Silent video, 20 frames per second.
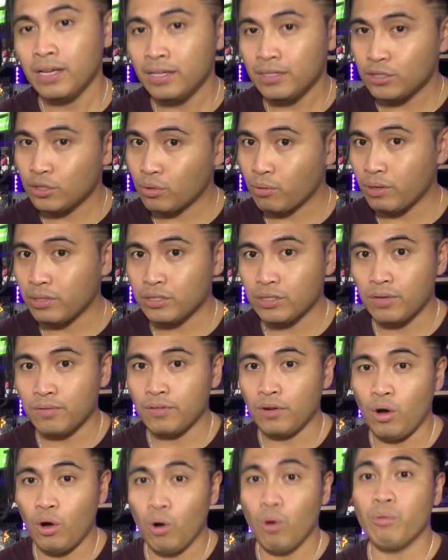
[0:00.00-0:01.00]

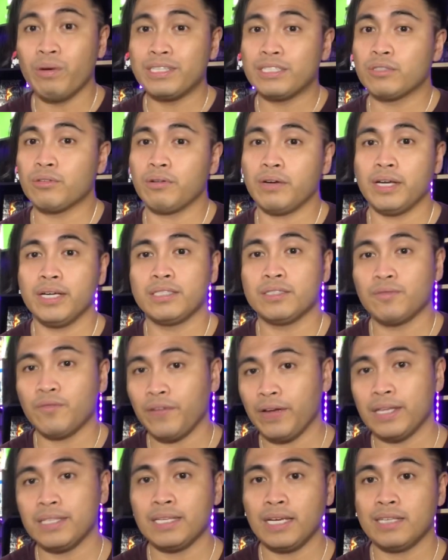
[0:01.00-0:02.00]
Squaresoft always creates
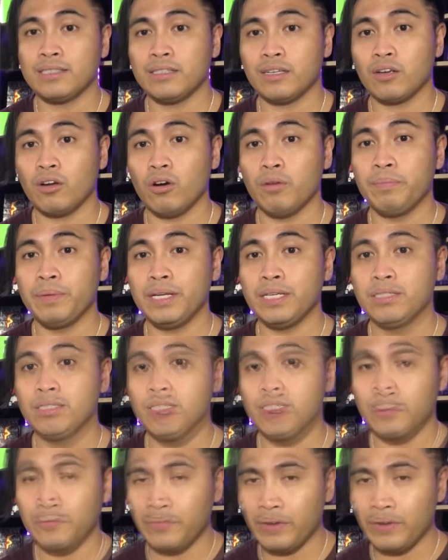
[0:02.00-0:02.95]
fantastic RPGs,